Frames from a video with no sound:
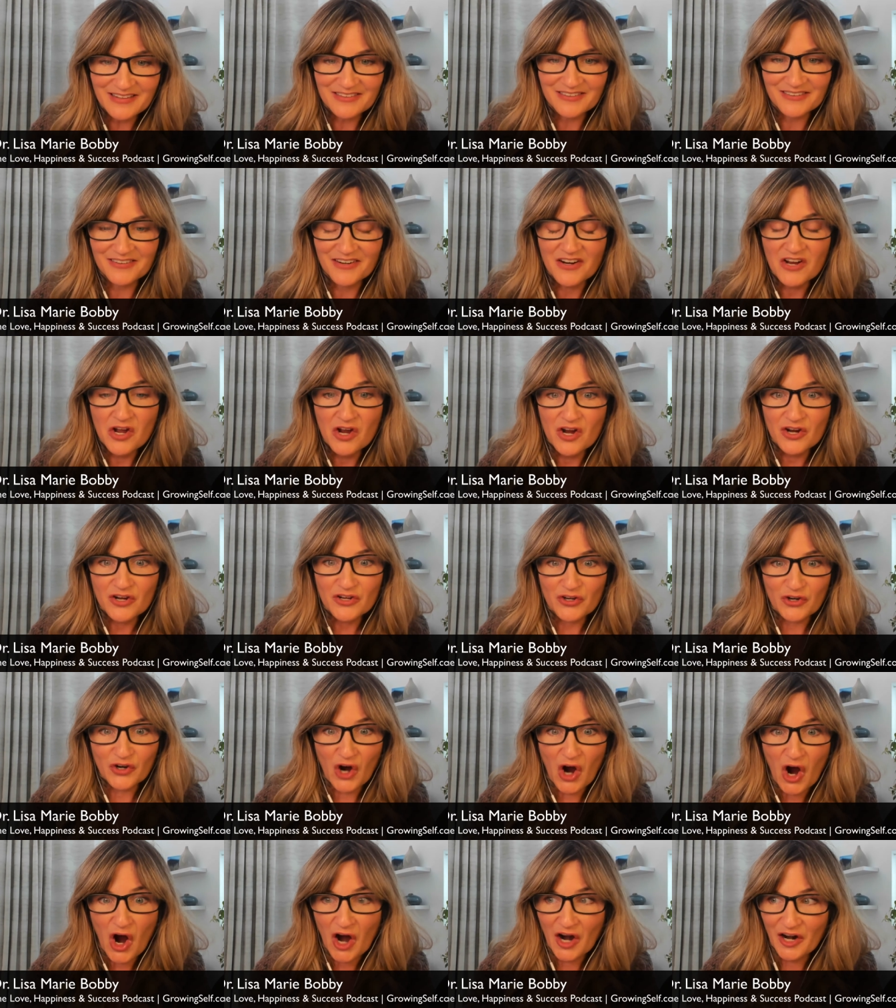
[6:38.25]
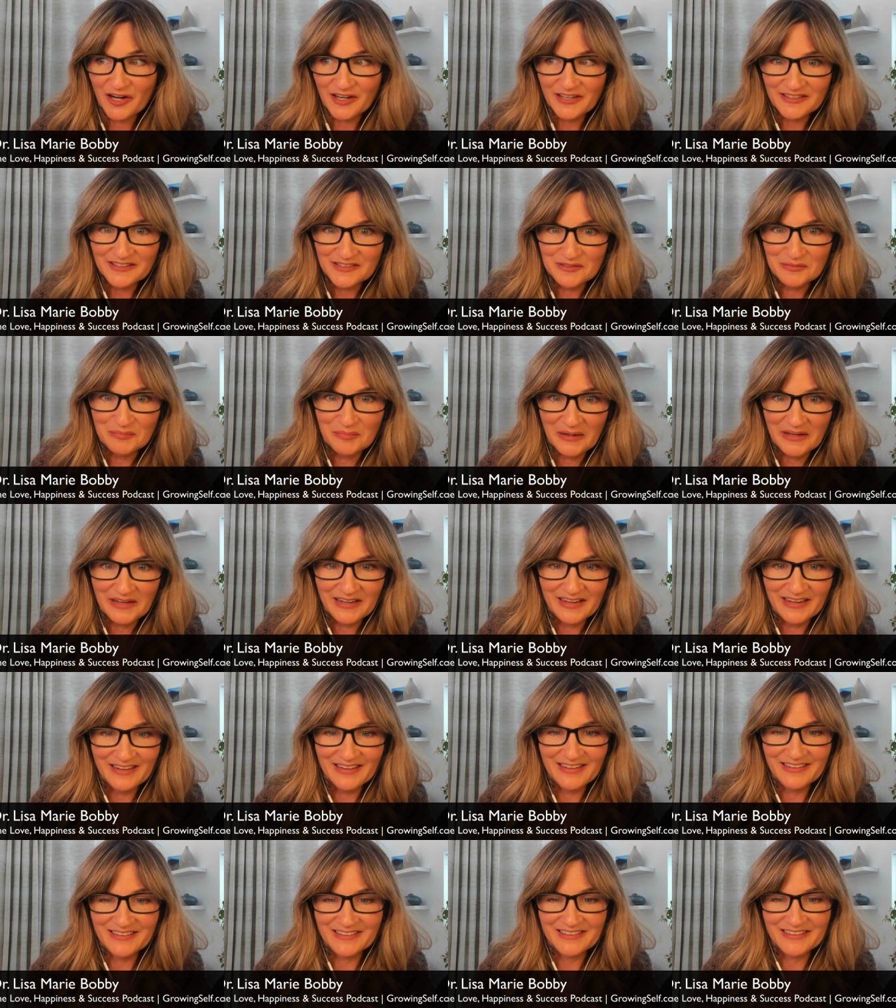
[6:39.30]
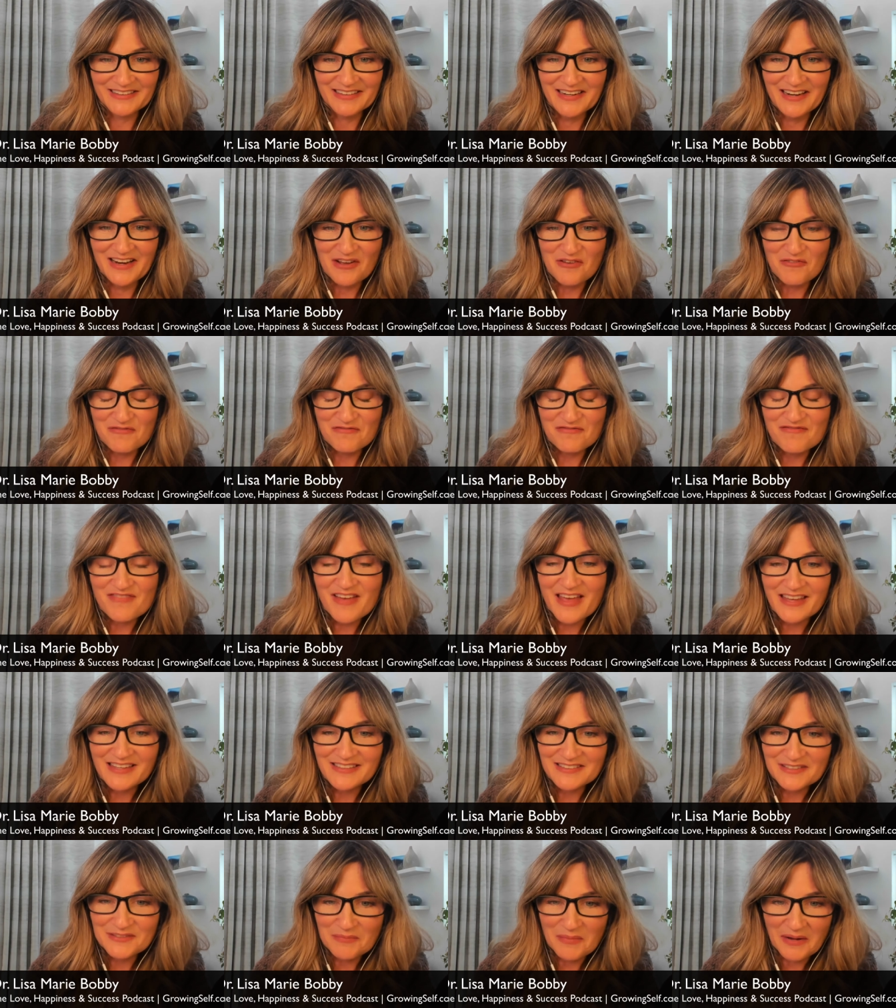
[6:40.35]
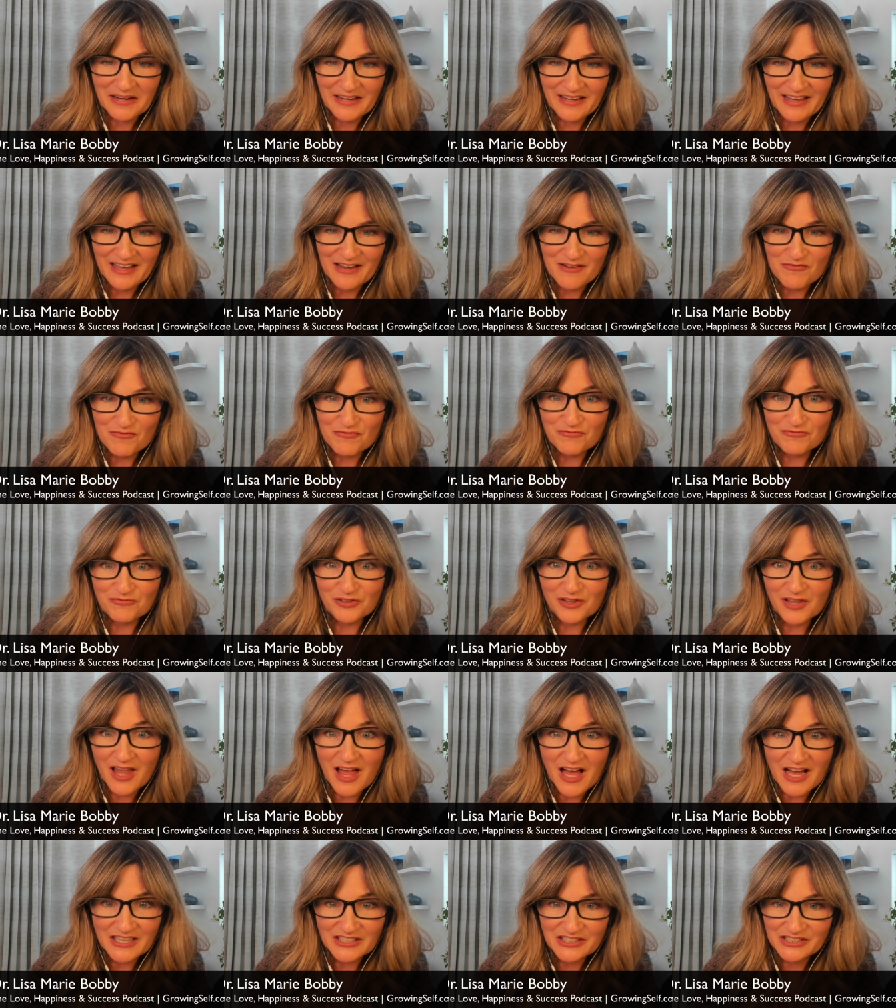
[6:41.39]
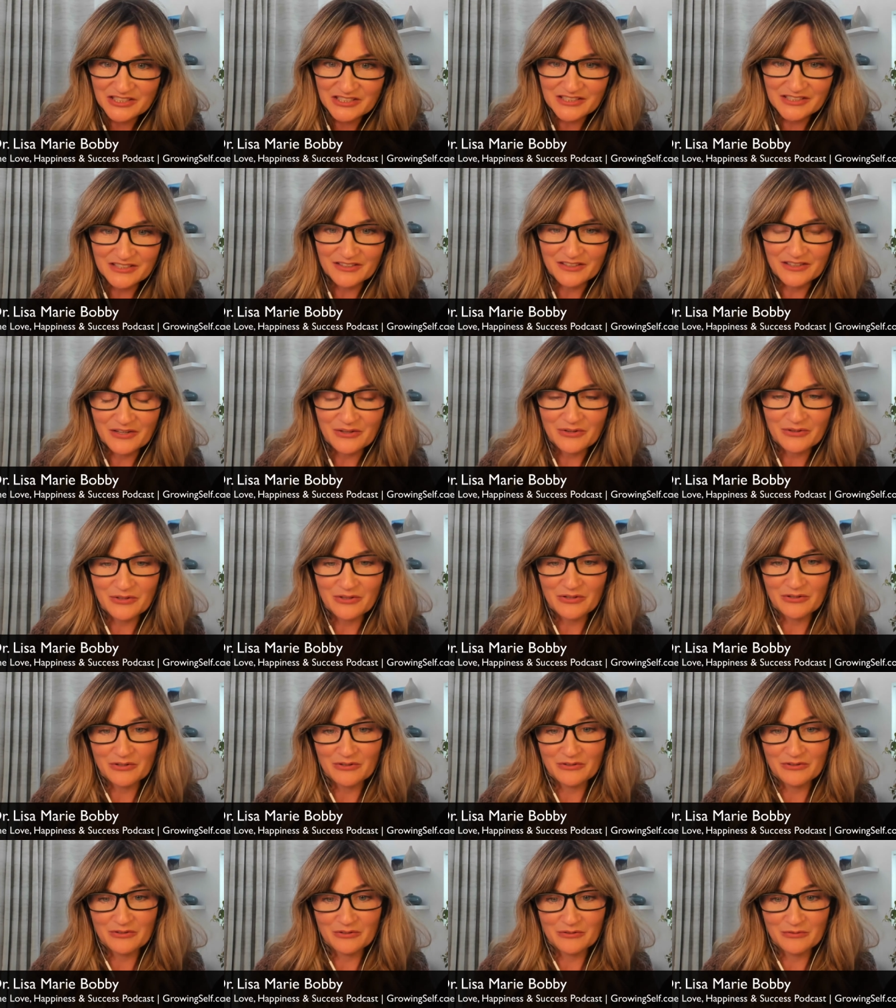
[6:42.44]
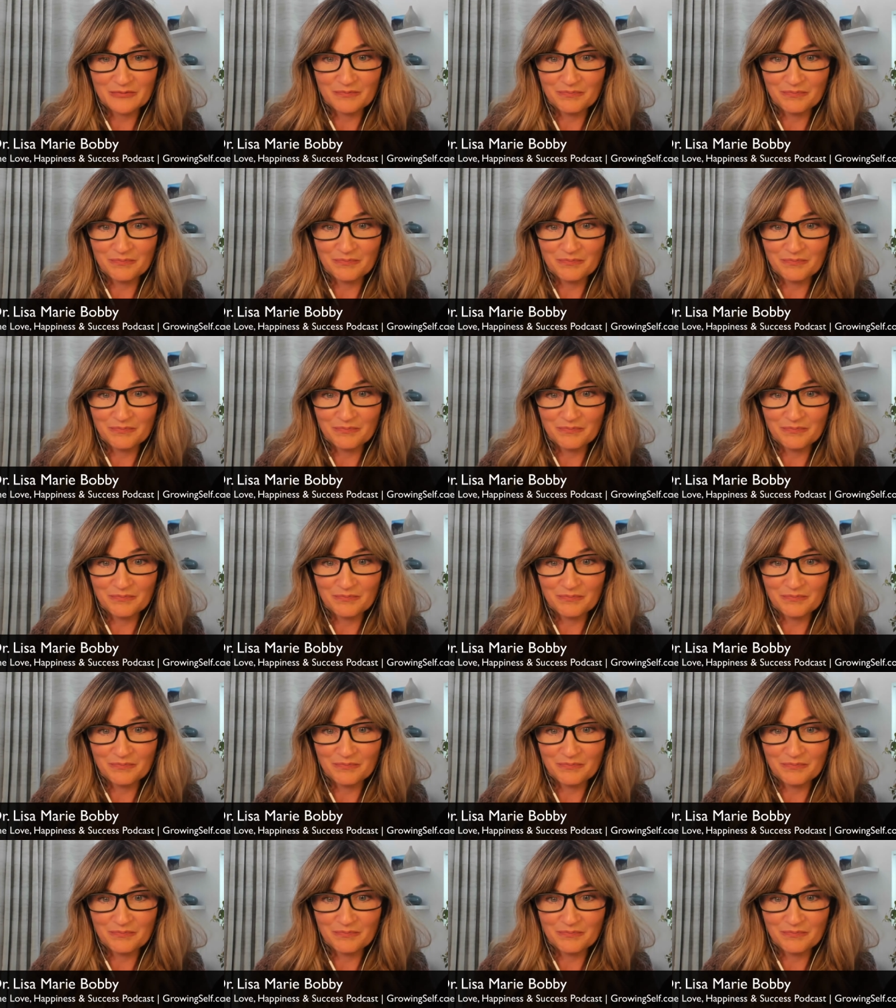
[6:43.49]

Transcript: Your, your heart is beating, your face might get flushed, you know, your, your